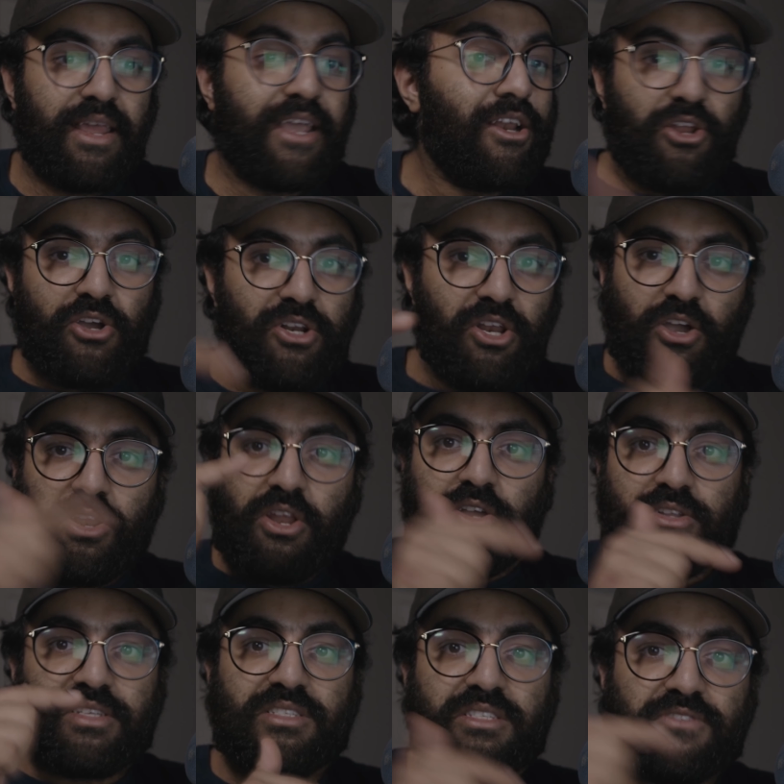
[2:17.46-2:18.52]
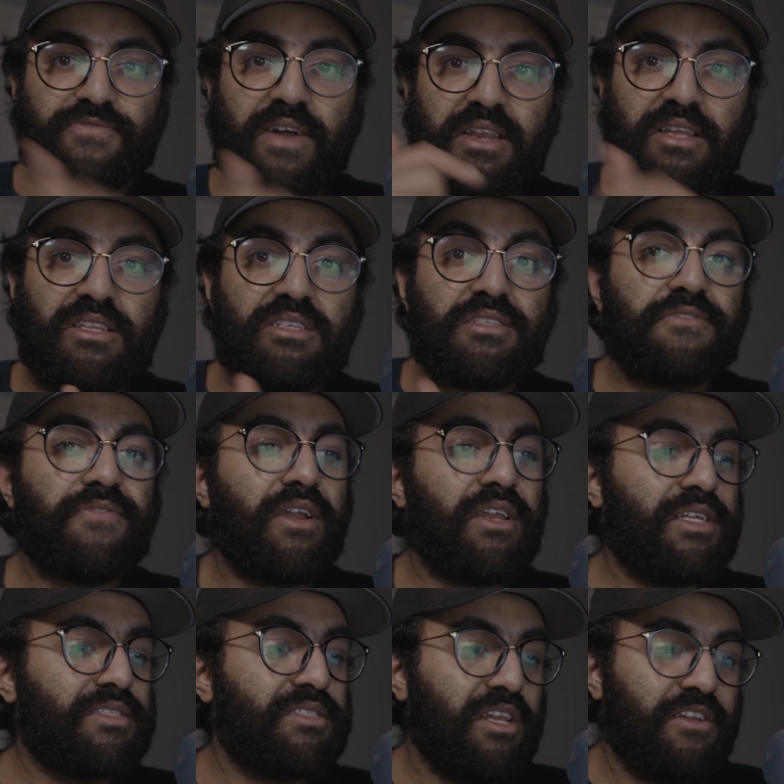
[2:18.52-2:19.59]
look, this is funny
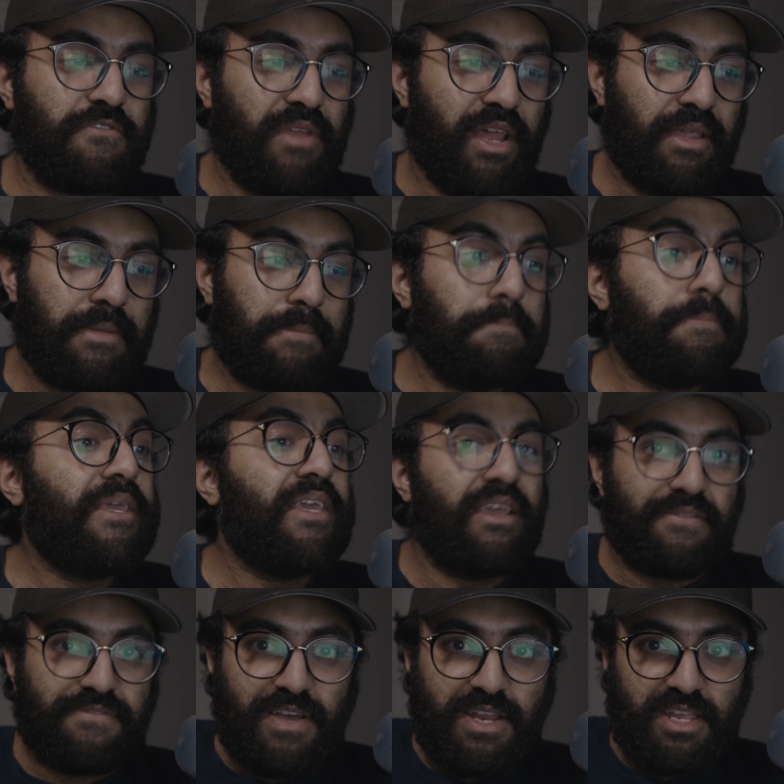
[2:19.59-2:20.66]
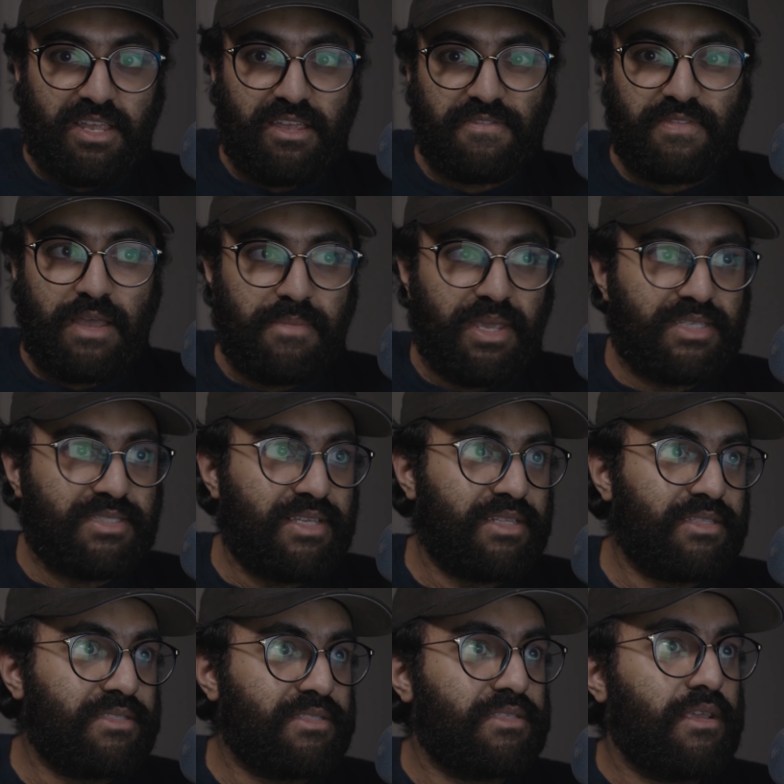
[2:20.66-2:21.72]
instead of like being funny, if that makes
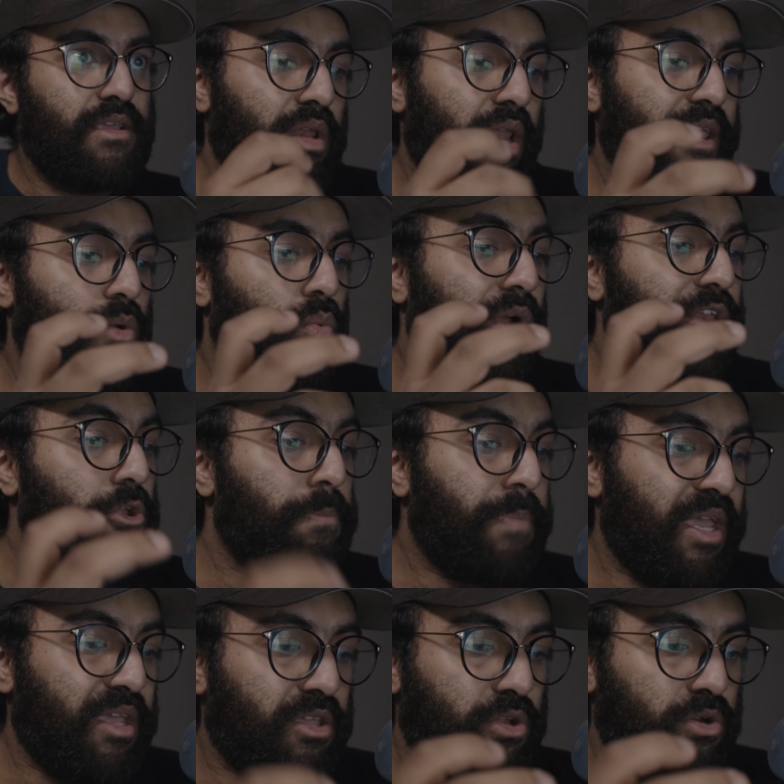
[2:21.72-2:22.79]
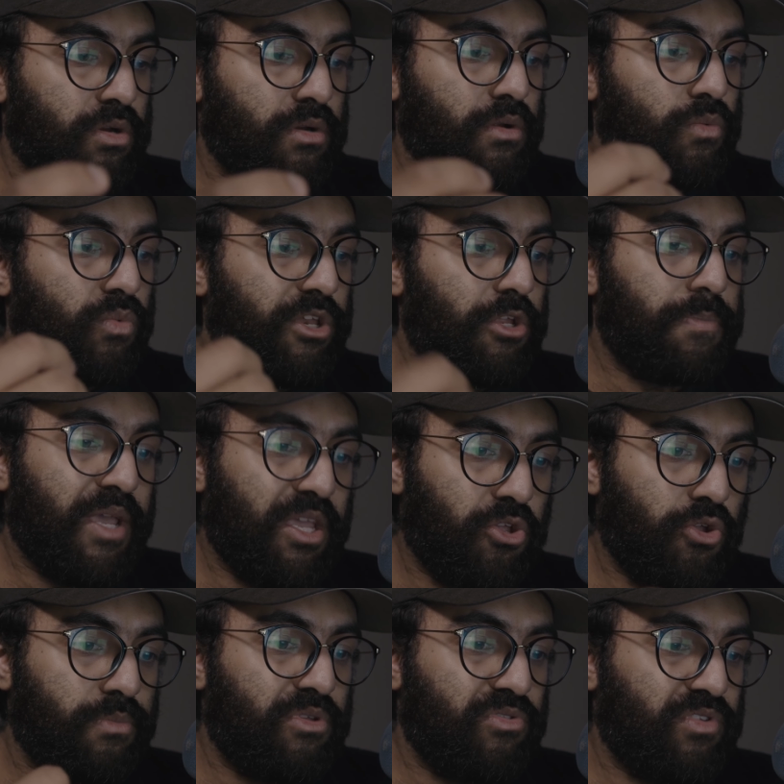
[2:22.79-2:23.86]
sense. Like when you pick your
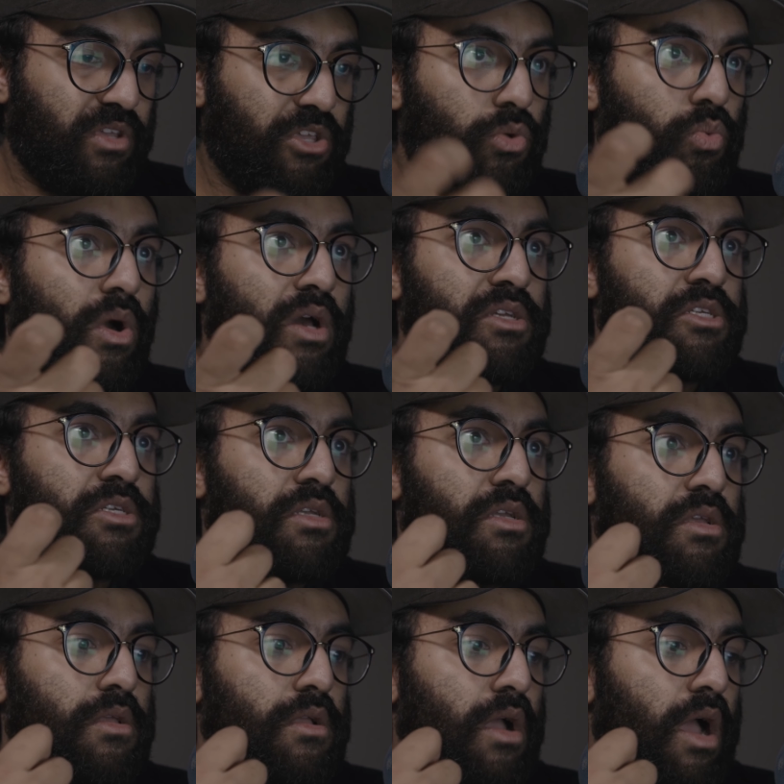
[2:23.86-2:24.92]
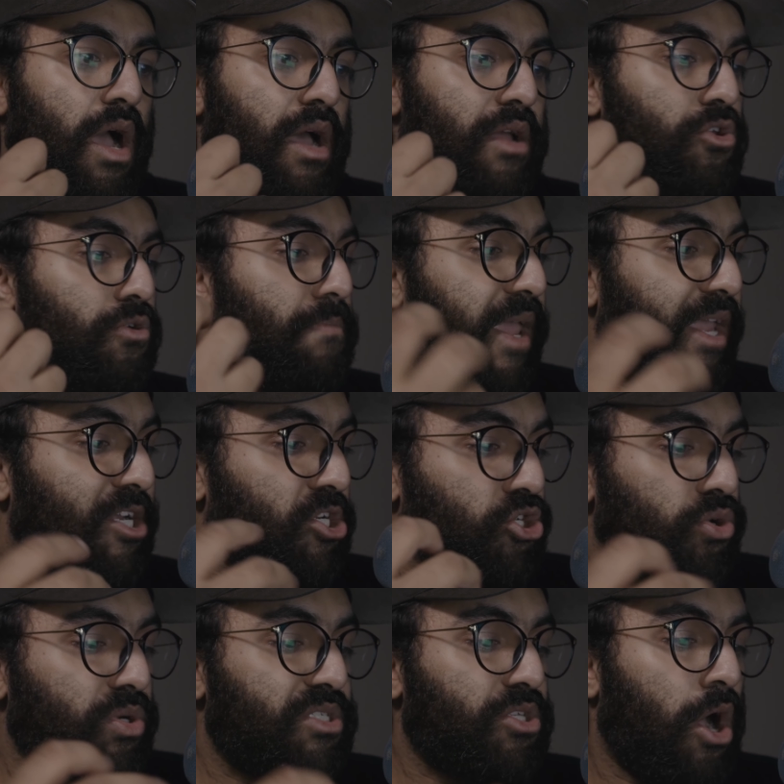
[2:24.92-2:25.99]
music, you want to make
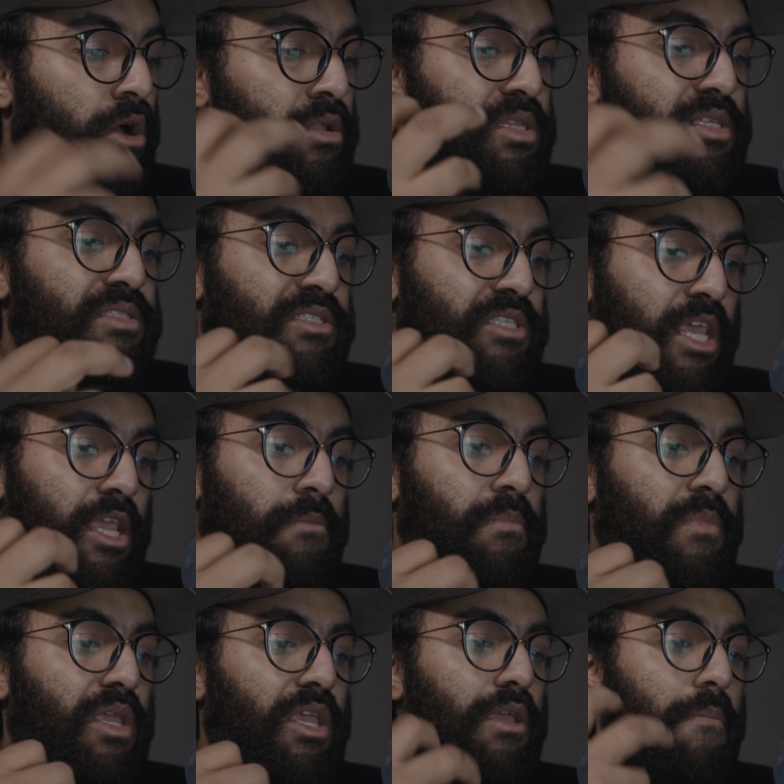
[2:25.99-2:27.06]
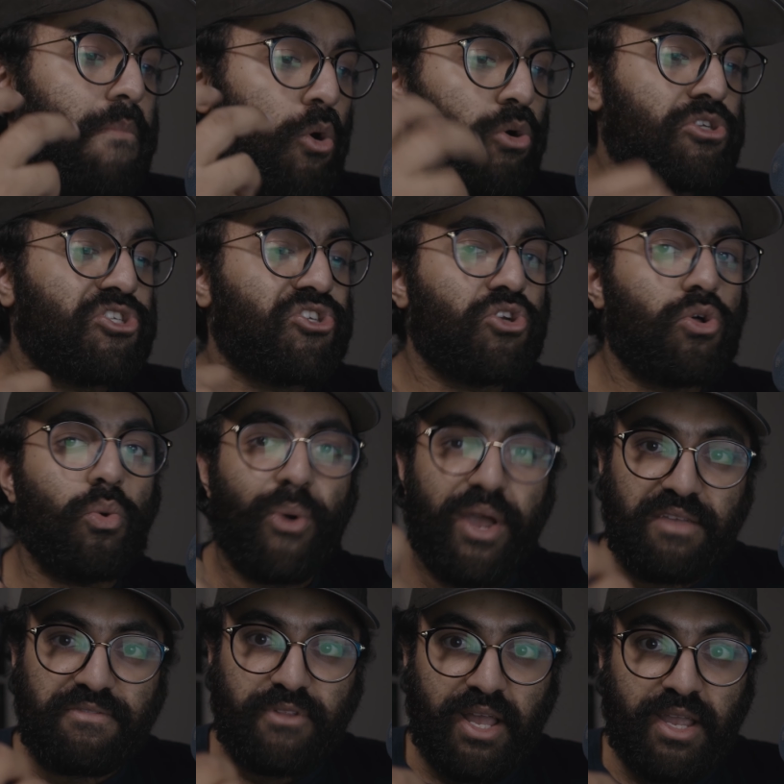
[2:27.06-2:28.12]
sure it's on the same emotional
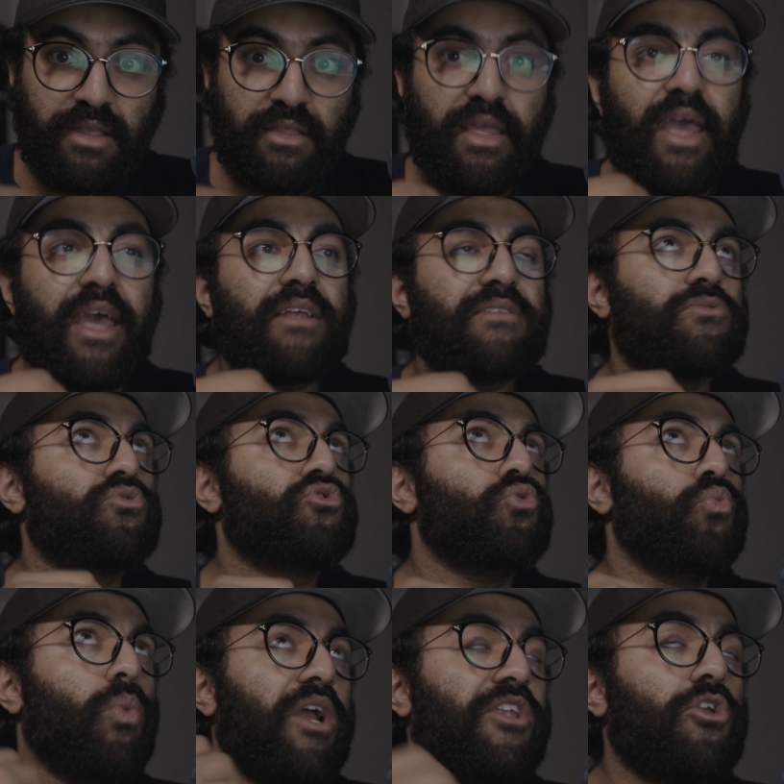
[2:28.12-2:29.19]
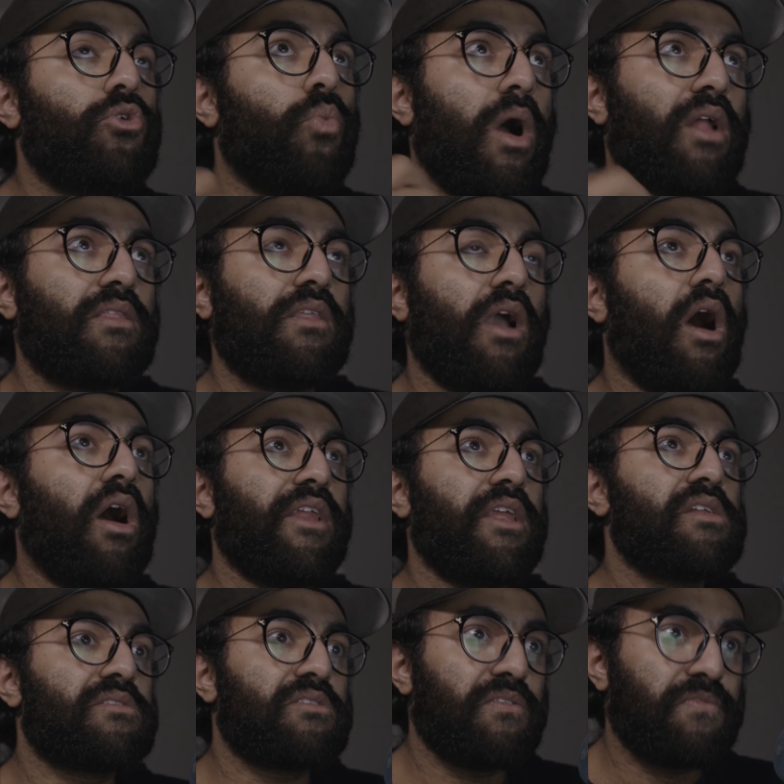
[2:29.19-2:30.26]
wavelength as to what you want the
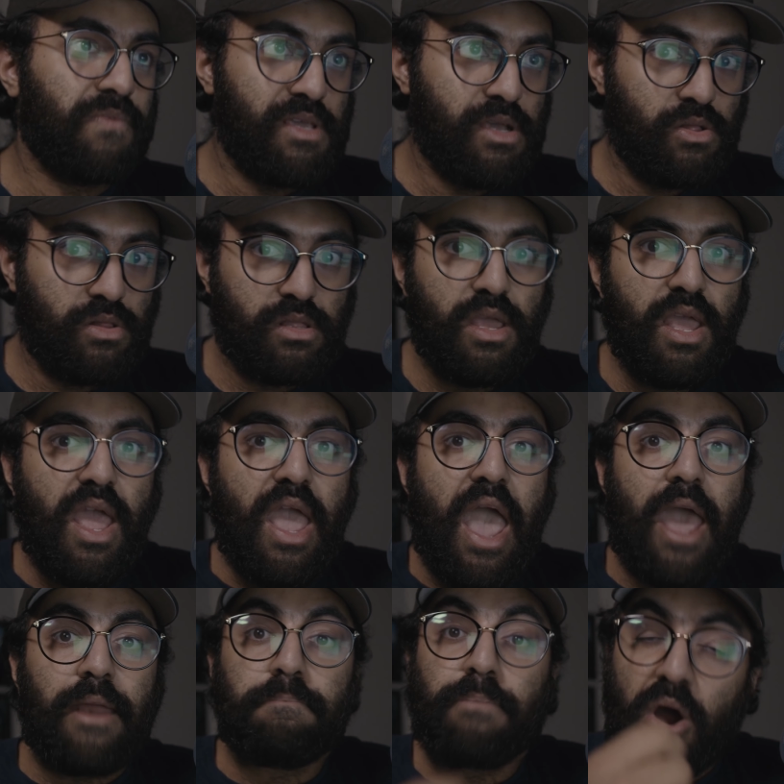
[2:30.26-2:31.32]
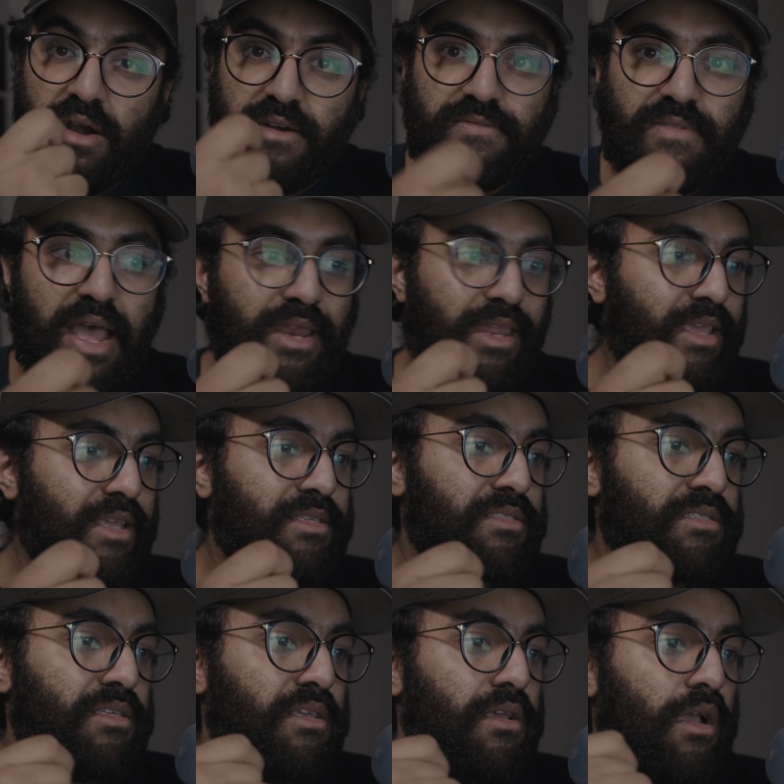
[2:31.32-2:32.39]
audience to feel. And part of that
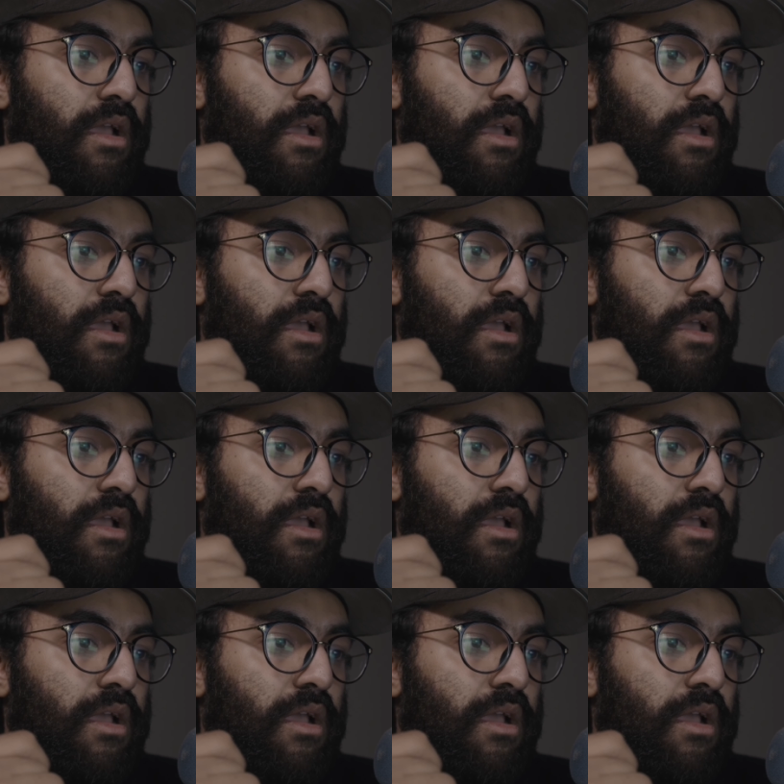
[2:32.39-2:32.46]
is